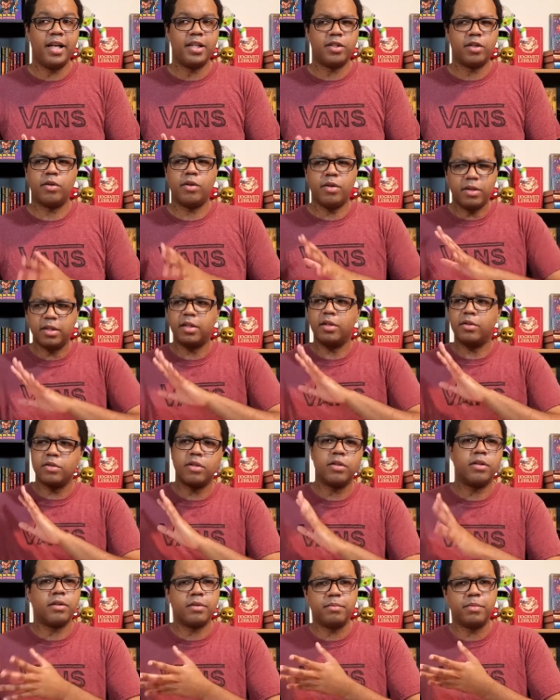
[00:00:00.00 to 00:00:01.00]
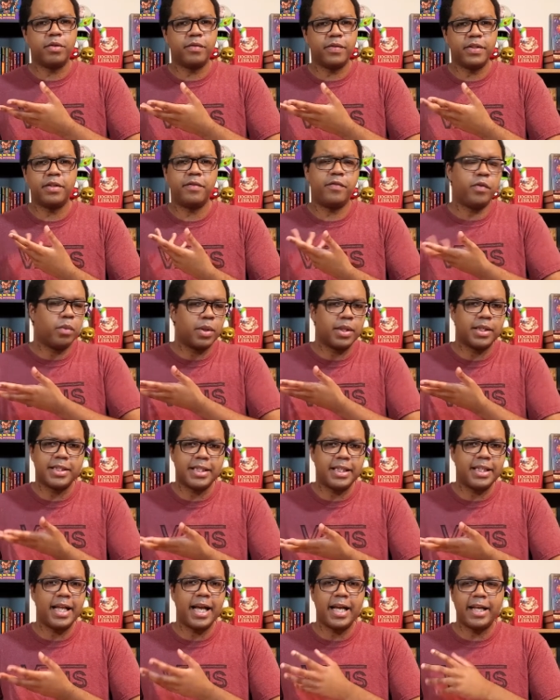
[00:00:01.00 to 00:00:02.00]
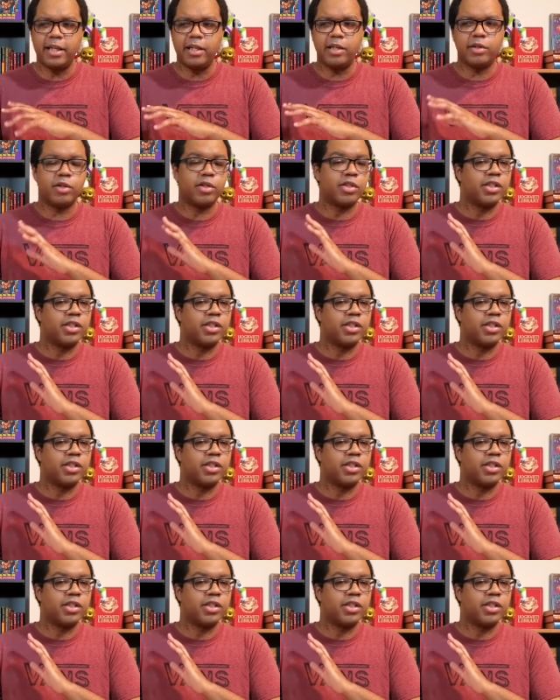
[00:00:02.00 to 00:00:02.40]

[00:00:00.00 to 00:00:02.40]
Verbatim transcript: So those are the movies. If you want to see that, you know,